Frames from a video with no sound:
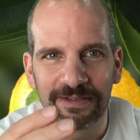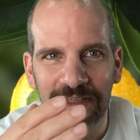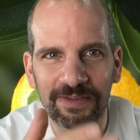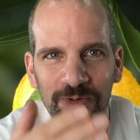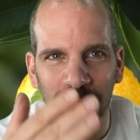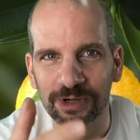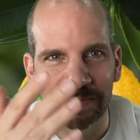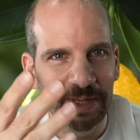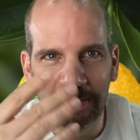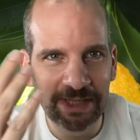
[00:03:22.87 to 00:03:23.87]
even
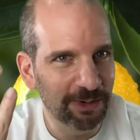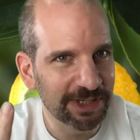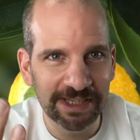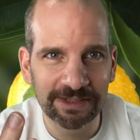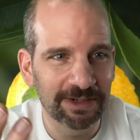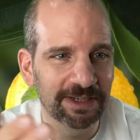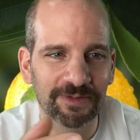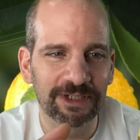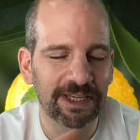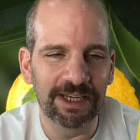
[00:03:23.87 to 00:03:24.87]
worse. Maybe they were tested on
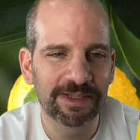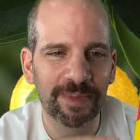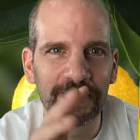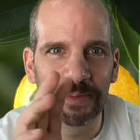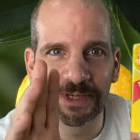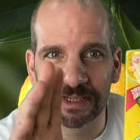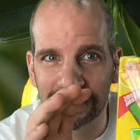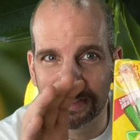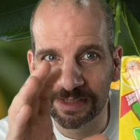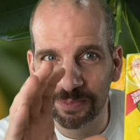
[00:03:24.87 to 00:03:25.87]
different days, maybe because
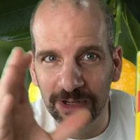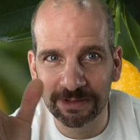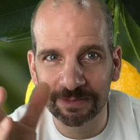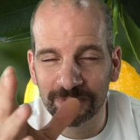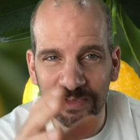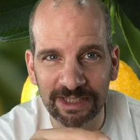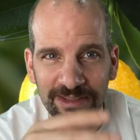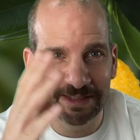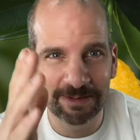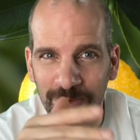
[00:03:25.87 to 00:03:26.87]
it's a smaller
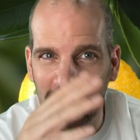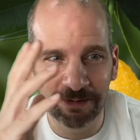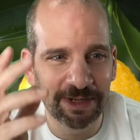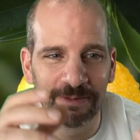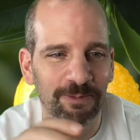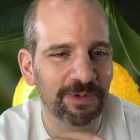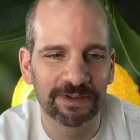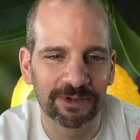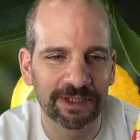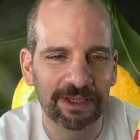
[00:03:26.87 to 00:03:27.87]
thing, they rounded
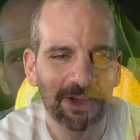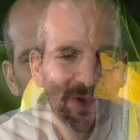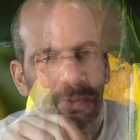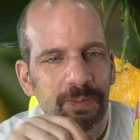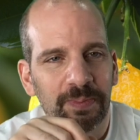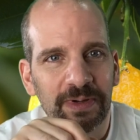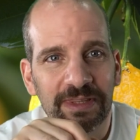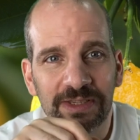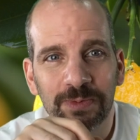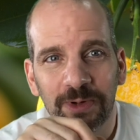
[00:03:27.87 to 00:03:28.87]
differently. But
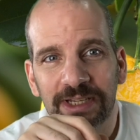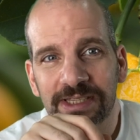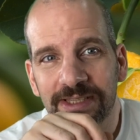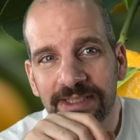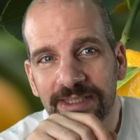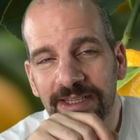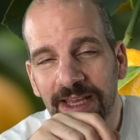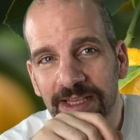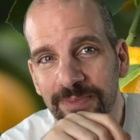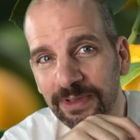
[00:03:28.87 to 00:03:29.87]
this one is listed
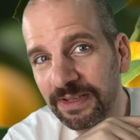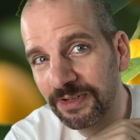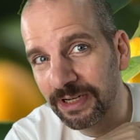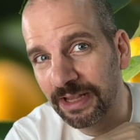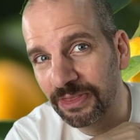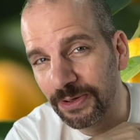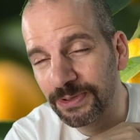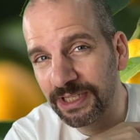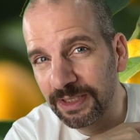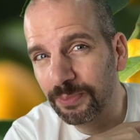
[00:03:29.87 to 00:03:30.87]
as, believe it or not,
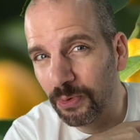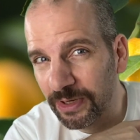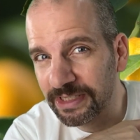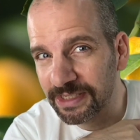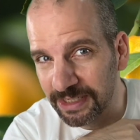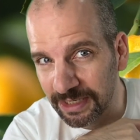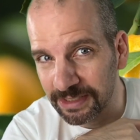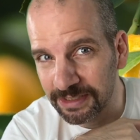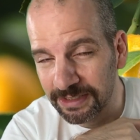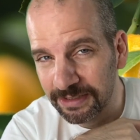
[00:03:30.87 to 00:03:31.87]

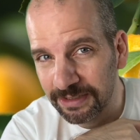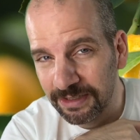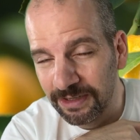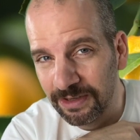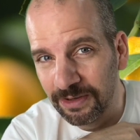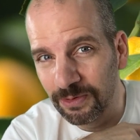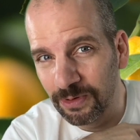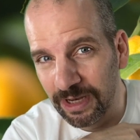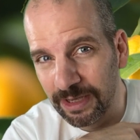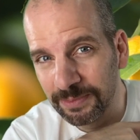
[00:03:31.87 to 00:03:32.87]
13.6
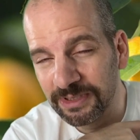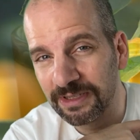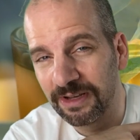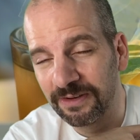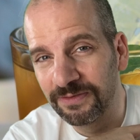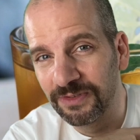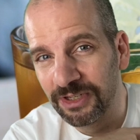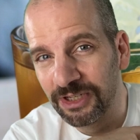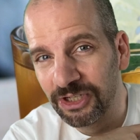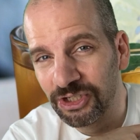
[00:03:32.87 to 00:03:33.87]
grams of
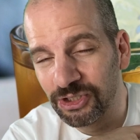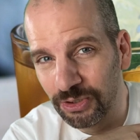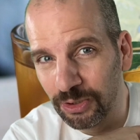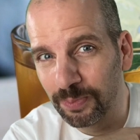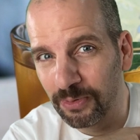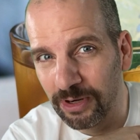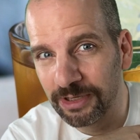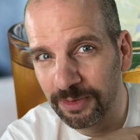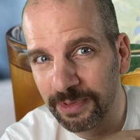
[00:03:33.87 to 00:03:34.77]
sugar per 100